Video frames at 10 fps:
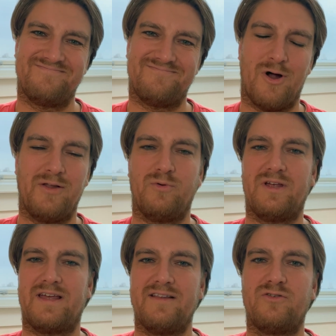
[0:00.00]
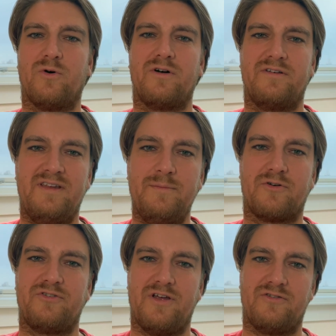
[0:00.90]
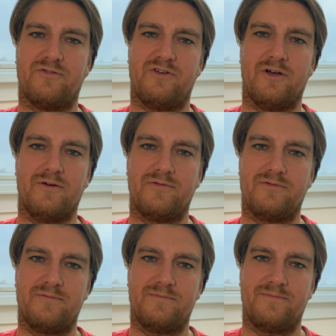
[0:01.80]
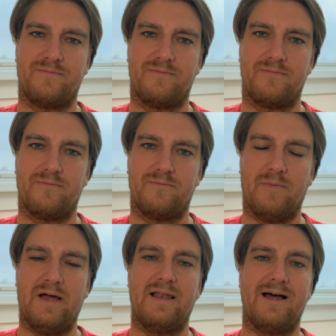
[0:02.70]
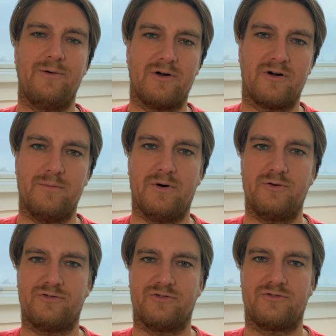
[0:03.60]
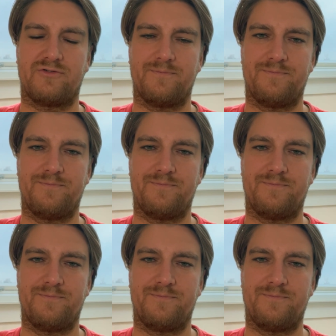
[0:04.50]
Right, we get to our deeper sense of self by allowing our emotions.